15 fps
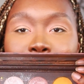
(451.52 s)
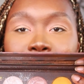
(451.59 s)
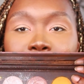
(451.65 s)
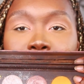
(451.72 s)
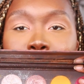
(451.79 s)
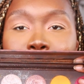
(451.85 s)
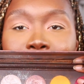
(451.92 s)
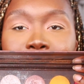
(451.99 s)

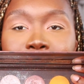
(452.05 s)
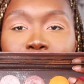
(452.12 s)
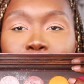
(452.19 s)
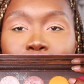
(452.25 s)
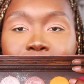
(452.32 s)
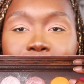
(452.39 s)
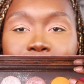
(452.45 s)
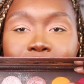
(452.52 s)
makeup palette.
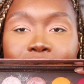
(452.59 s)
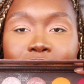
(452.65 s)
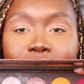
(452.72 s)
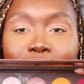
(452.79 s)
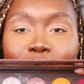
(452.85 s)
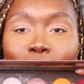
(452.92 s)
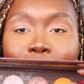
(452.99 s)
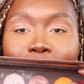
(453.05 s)
So this
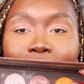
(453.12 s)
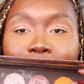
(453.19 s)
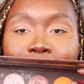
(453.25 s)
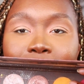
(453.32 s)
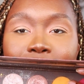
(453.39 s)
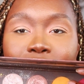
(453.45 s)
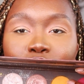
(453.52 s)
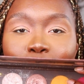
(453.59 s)
yellow one here
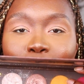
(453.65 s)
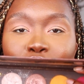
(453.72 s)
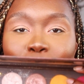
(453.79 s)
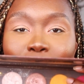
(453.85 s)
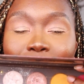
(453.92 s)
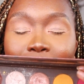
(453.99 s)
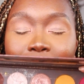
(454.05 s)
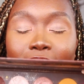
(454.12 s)
and this orange
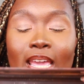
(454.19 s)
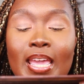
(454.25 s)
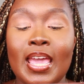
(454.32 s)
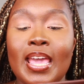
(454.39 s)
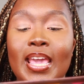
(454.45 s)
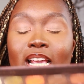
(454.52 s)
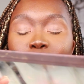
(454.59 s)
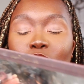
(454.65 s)
one here
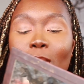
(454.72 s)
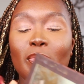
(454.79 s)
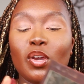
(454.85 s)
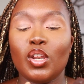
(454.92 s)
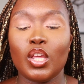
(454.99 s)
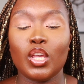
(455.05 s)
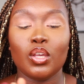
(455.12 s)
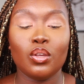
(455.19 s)
is what I'm
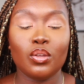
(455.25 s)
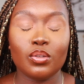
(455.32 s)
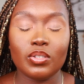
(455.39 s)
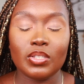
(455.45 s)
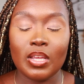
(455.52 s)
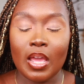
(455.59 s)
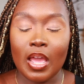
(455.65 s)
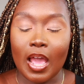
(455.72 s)
going to
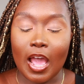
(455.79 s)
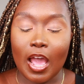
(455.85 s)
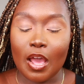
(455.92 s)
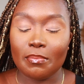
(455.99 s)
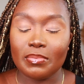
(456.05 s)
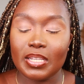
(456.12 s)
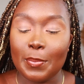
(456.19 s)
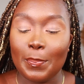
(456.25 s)
use
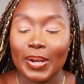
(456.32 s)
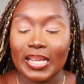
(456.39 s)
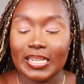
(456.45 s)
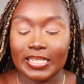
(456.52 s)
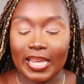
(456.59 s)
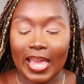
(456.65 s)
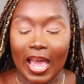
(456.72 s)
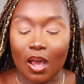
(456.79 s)
to
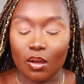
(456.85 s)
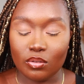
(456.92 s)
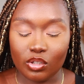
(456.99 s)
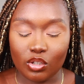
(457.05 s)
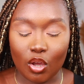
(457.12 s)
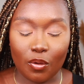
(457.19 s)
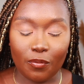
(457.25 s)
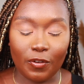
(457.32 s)
blend it out.
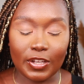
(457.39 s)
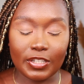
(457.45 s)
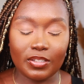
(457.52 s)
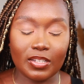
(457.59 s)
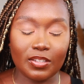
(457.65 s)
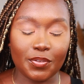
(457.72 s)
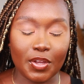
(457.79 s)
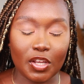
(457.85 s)
So first
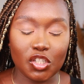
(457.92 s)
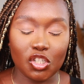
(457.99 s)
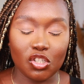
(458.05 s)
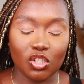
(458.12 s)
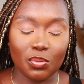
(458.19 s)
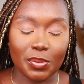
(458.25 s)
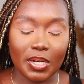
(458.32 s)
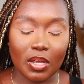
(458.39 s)
things first, you
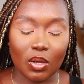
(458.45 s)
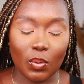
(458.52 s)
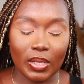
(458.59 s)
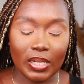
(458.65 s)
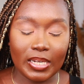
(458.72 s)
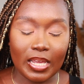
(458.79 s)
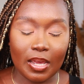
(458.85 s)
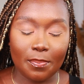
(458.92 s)
just want to
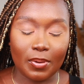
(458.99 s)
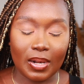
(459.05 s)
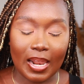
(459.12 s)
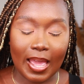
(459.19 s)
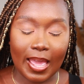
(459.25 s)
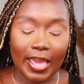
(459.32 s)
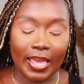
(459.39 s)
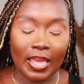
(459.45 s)
quickly
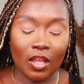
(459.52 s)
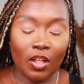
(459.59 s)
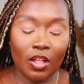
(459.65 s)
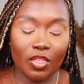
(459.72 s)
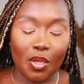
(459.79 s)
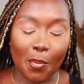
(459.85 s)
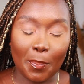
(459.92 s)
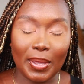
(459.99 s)
apply
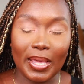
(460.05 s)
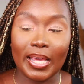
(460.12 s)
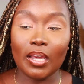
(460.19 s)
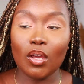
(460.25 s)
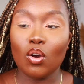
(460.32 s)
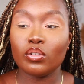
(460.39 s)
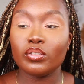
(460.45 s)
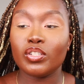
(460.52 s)
the
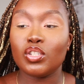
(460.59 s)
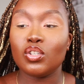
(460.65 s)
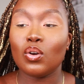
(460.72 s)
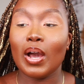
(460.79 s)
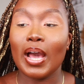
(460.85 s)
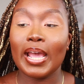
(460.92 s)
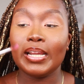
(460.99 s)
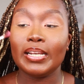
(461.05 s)
pink onto
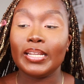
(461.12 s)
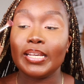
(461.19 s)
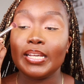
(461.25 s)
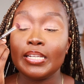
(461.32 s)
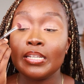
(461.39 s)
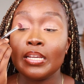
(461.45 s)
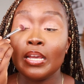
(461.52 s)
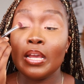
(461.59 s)
your
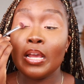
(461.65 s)
eyelid,